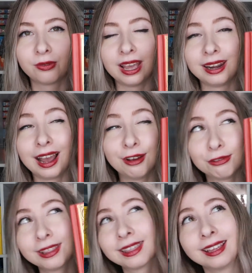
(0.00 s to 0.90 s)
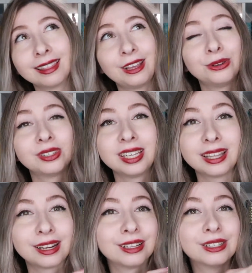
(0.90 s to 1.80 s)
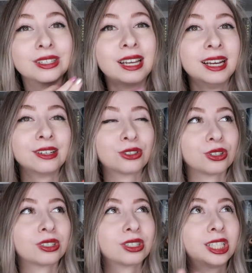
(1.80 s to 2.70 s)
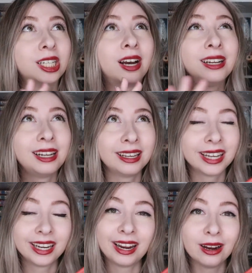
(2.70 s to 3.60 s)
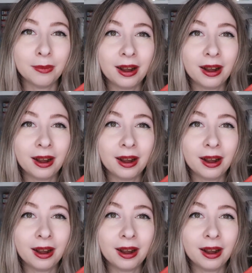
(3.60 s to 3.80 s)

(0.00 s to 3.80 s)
And everything that you see that is just stunning in Harry